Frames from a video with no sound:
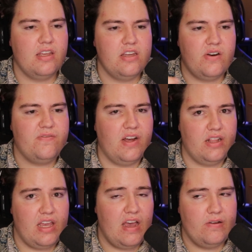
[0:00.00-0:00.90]
You know, I
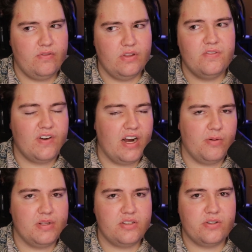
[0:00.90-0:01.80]
finally have the
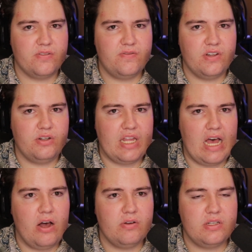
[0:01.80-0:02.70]
environment sort of filled
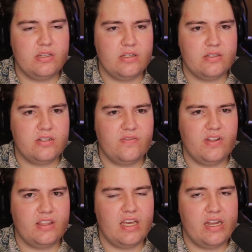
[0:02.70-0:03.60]
out and stuff
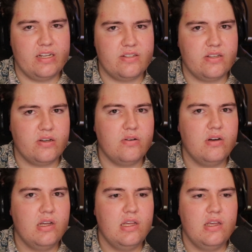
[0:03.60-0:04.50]
like that, and so
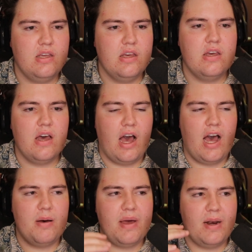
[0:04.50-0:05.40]

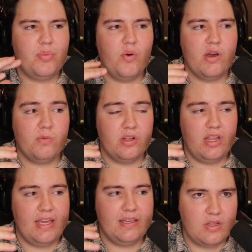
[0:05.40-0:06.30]
I'm at a point where
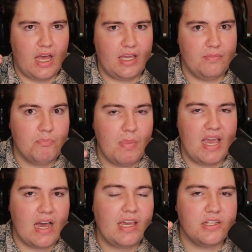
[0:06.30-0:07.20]
like I
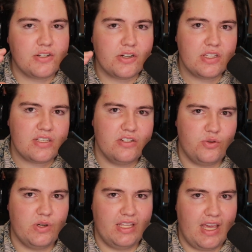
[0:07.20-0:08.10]
can turn this
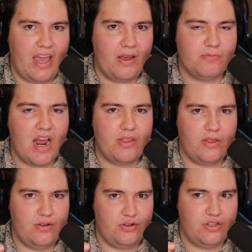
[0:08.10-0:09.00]
into a game rather
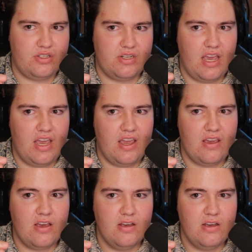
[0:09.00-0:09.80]
than just a